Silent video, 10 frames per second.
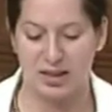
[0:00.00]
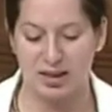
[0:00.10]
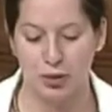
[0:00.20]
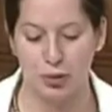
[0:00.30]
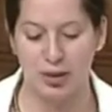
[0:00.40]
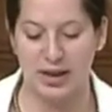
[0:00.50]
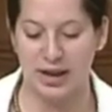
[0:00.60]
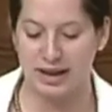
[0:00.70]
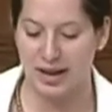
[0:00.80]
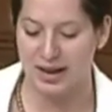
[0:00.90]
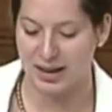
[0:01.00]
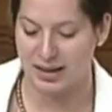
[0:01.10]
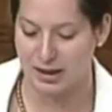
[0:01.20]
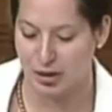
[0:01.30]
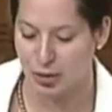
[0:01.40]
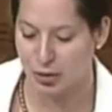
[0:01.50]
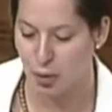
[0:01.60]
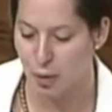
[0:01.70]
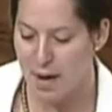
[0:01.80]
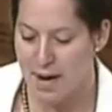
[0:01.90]
implement legislation
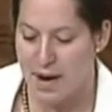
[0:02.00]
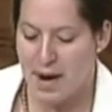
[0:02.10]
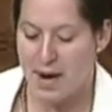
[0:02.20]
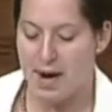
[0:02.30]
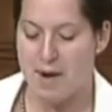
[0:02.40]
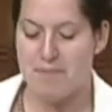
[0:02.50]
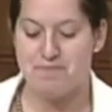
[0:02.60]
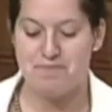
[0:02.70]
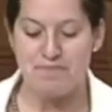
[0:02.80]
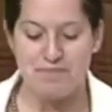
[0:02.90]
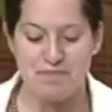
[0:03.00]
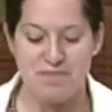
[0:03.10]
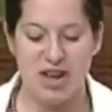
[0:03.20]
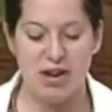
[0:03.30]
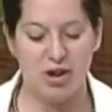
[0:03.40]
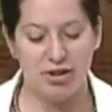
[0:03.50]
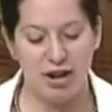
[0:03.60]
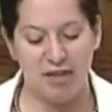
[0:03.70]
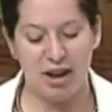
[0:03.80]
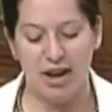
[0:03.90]
related to the provisions of
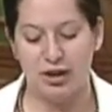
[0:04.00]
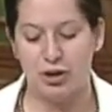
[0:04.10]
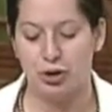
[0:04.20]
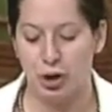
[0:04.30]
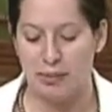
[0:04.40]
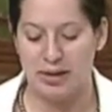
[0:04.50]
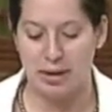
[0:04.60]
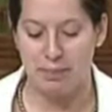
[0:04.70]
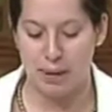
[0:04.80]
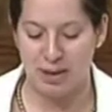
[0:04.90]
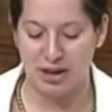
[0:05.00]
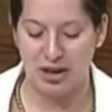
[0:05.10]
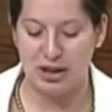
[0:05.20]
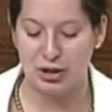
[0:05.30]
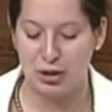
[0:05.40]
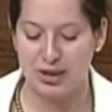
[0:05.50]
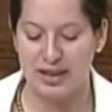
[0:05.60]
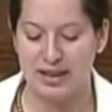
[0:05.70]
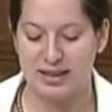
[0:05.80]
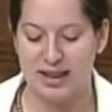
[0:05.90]
the two international treaties, so the
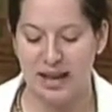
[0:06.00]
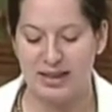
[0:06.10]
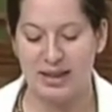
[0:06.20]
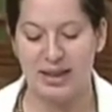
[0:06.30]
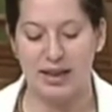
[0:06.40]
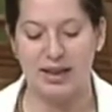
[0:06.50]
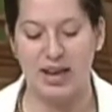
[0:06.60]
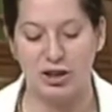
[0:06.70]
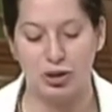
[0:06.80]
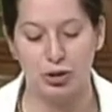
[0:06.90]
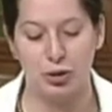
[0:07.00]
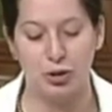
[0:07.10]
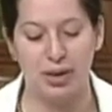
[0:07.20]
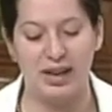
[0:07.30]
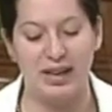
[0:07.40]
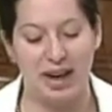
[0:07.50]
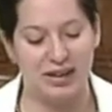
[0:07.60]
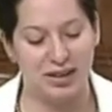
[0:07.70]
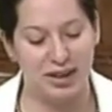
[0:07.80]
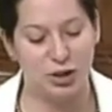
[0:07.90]
committee's work will allow
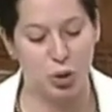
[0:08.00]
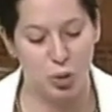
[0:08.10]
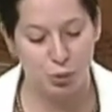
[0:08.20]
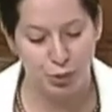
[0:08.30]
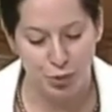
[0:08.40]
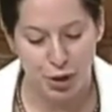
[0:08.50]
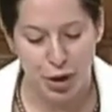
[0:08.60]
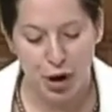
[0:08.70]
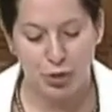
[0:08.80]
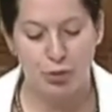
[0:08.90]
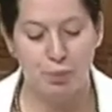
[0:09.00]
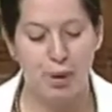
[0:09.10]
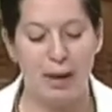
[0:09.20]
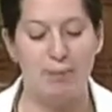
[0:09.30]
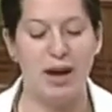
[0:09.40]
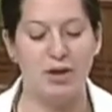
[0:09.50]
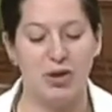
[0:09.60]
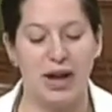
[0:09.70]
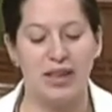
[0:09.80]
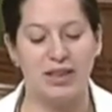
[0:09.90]
us to examine the clauses
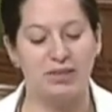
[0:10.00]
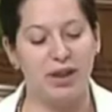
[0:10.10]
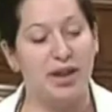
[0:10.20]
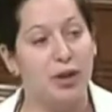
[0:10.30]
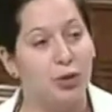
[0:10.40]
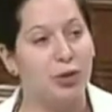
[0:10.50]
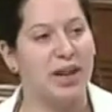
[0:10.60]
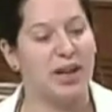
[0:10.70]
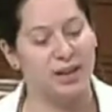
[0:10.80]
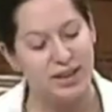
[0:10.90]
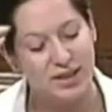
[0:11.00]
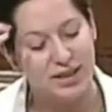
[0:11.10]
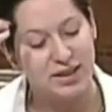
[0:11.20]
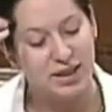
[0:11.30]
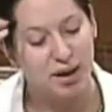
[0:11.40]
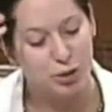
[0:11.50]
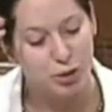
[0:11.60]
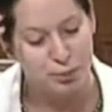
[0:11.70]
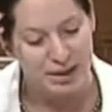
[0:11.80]
and make sure the bill achieves its goal,